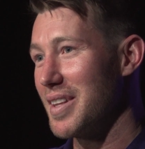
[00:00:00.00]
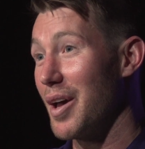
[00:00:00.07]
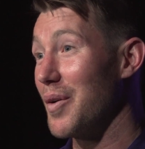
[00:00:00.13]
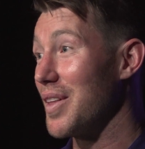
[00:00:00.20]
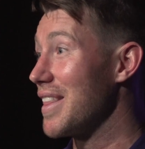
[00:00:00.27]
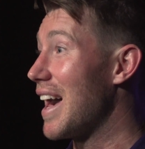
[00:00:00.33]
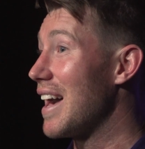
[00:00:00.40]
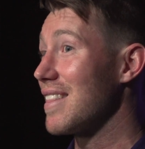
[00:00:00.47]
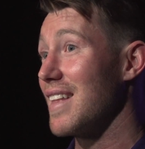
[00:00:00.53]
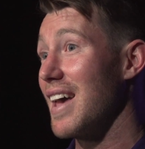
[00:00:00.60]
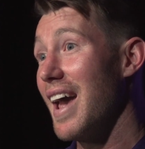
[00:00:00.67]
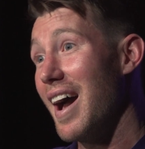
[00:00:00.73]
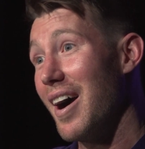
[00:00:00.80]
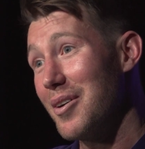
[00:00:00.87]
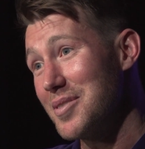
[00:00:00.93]
And they were that
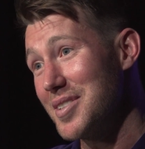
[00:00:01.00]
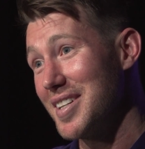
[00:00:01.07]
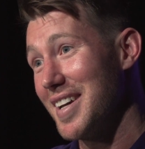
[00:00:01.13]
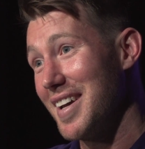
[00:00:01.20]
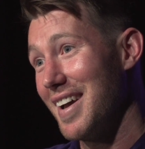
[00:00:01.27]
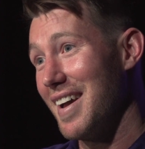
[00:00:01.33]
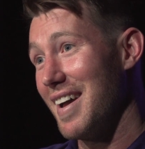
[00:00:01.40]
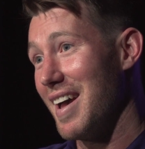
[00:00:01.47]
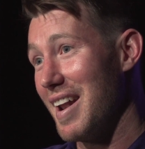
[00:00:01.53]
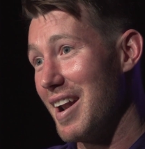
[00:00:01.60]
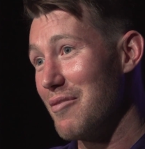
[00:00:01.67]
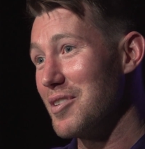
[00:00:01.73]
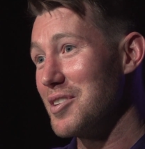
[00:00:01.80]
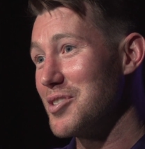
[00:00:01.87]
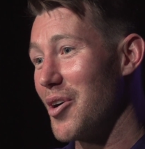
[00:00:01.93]
loud.
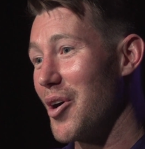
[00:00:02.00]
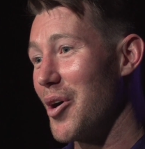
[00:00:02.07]
And every